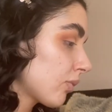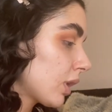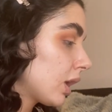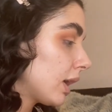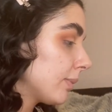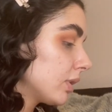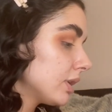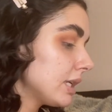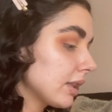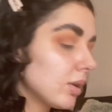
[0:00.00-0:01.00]
I'm gonna
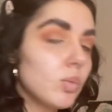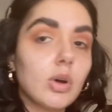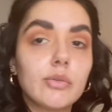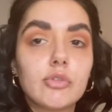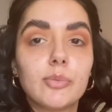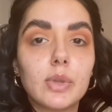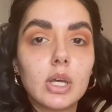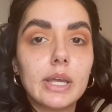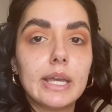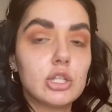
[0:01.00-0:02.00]
take the one from the
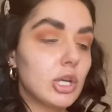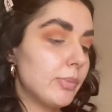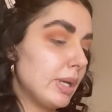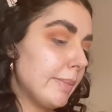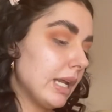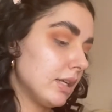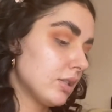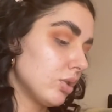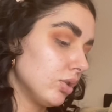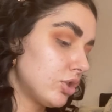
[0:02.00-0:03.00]
HMB palette. It's
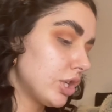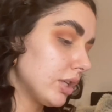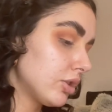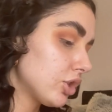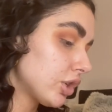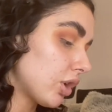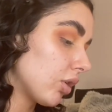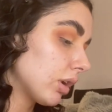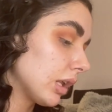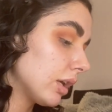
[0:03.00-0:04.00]
called
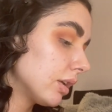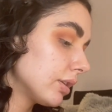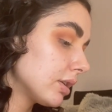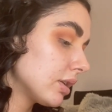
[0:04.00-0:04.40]
Chocolate,